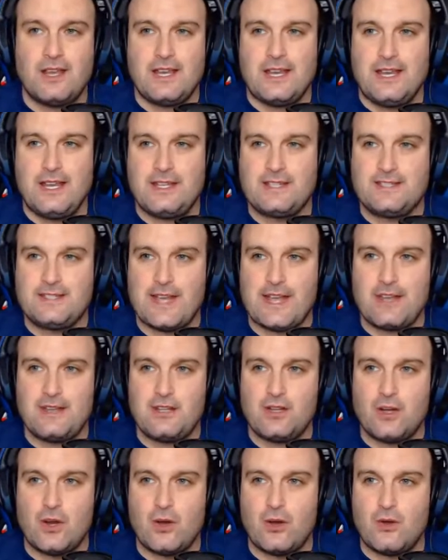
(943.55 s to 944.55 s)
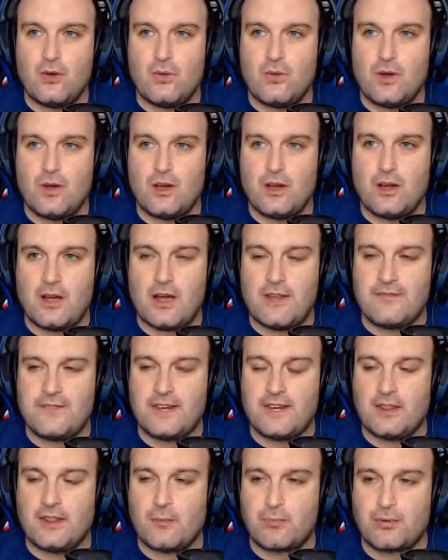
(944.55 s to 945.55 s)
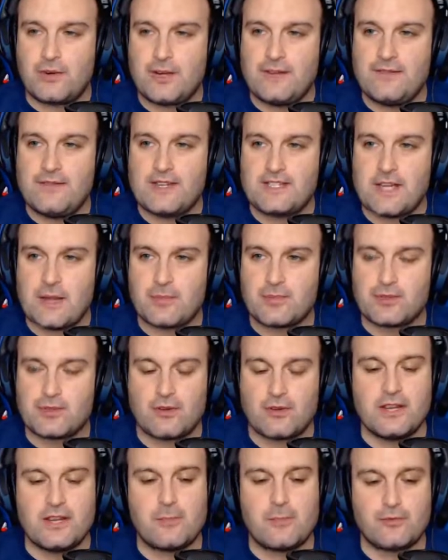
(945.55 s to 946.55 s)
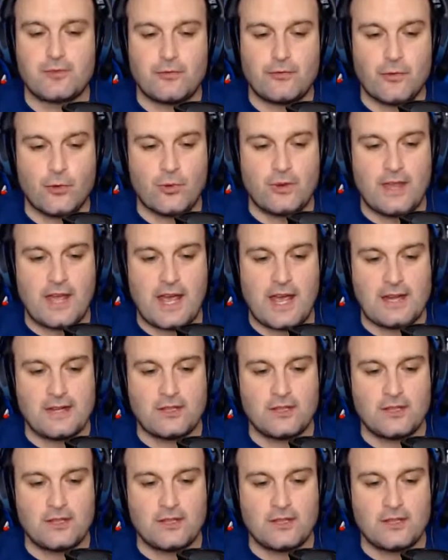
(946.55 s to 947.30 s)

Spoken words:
He said, I think in the previous episode or the episode before that,